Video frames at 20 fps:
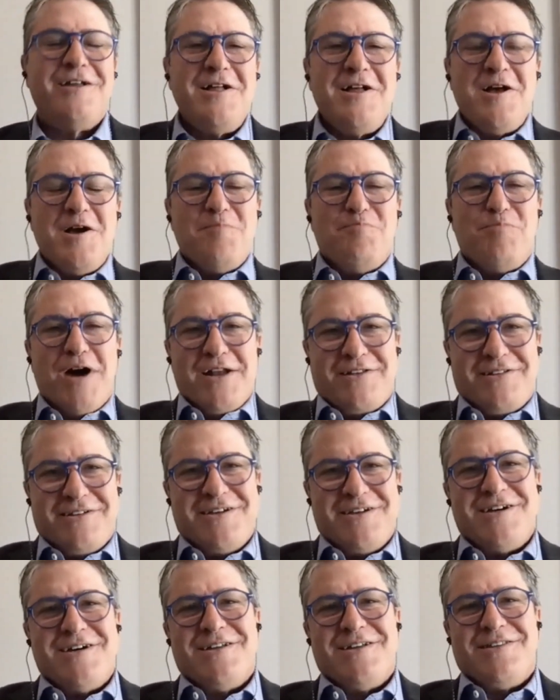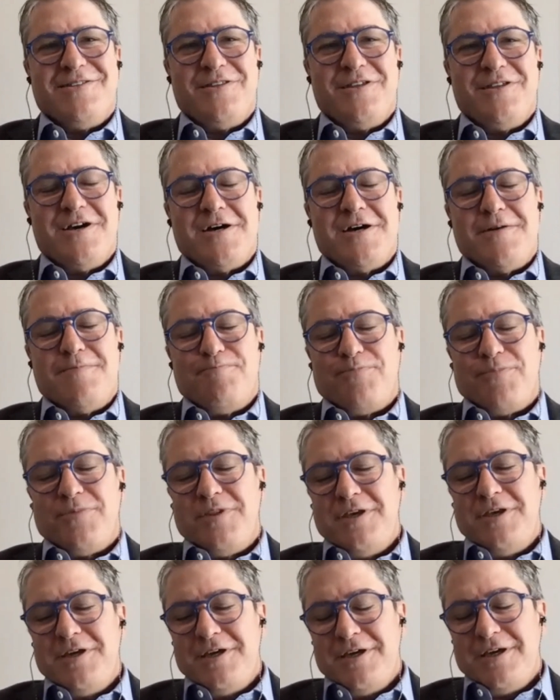But
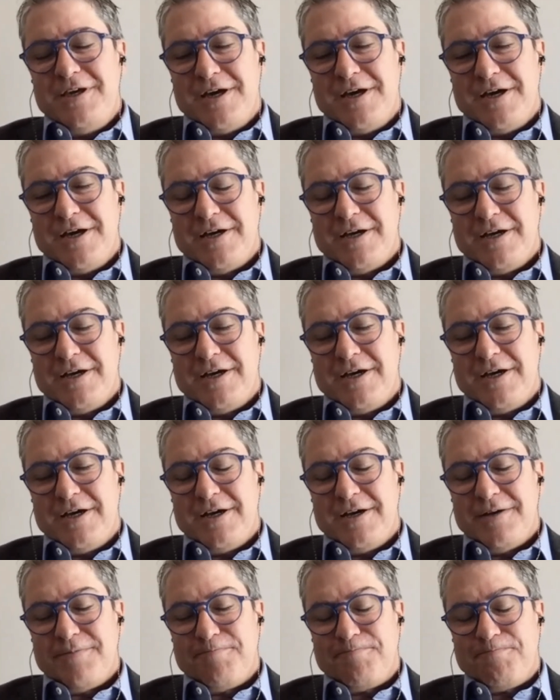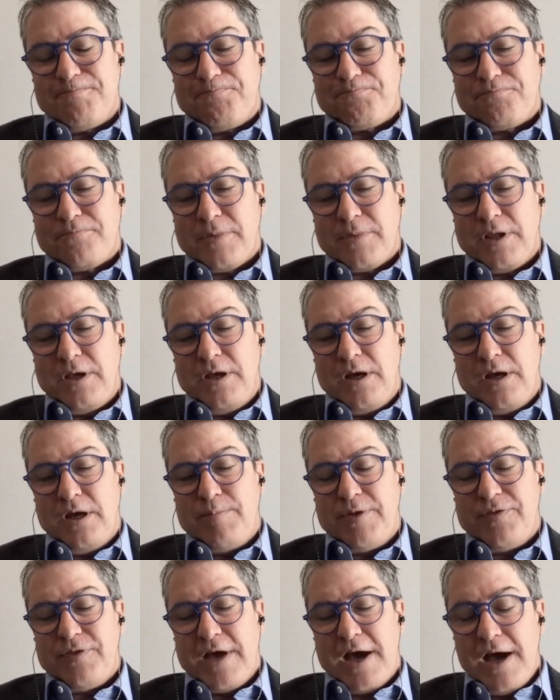the
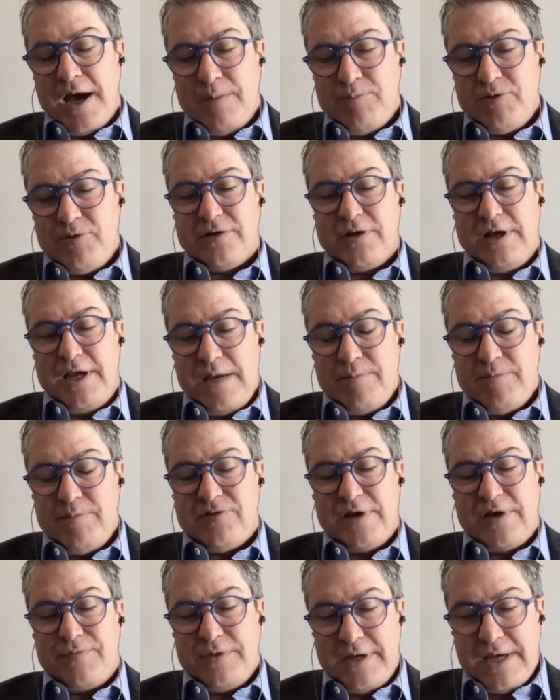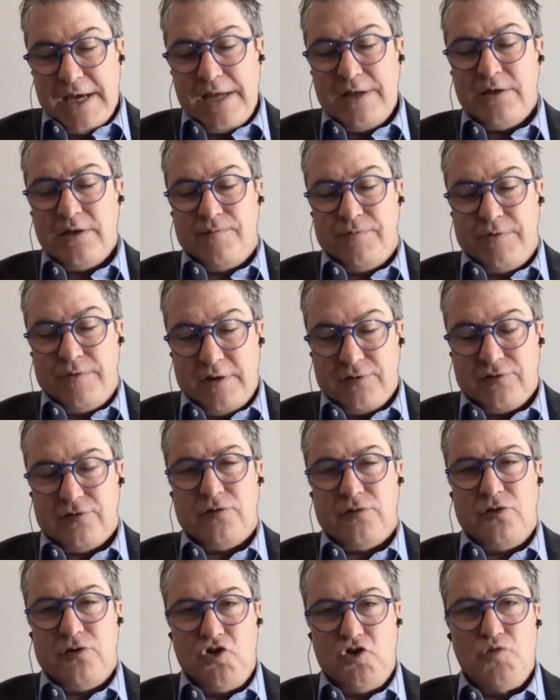object and aim is at the end of
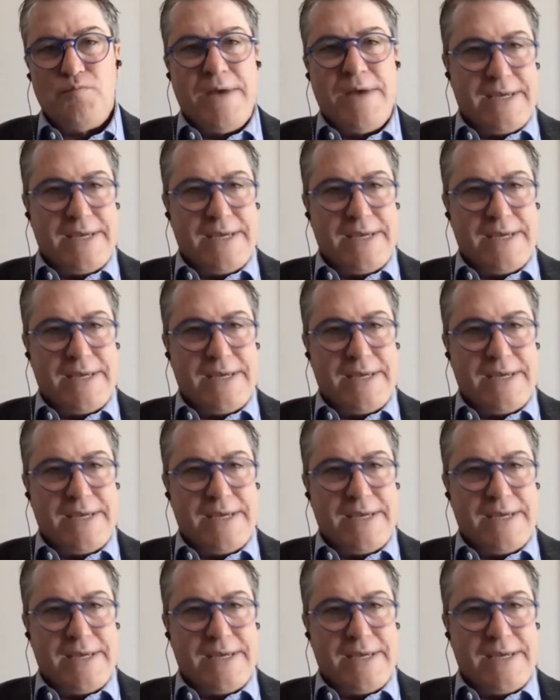this, you make a